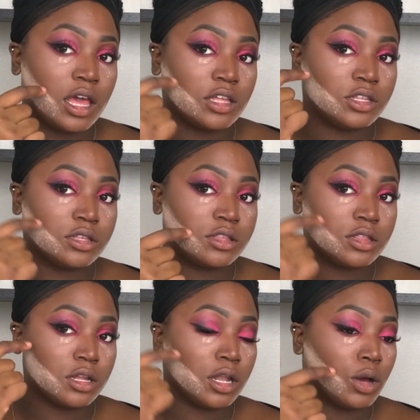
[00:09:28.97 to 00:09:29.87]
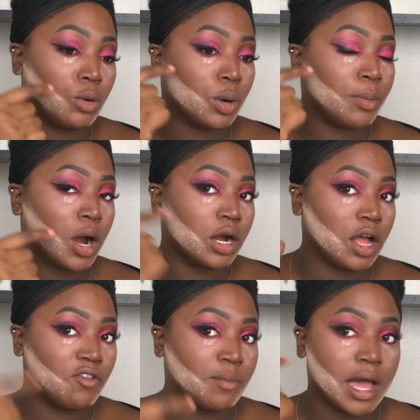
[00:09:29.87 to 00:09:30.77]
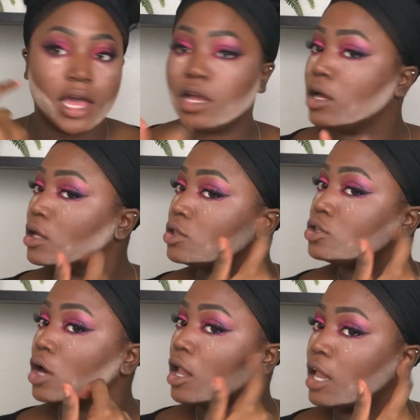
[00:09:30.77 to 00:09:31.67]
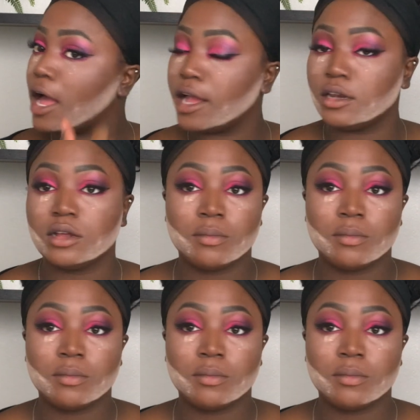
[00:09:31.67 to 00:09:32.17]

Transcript: and just the lower part of my jawline.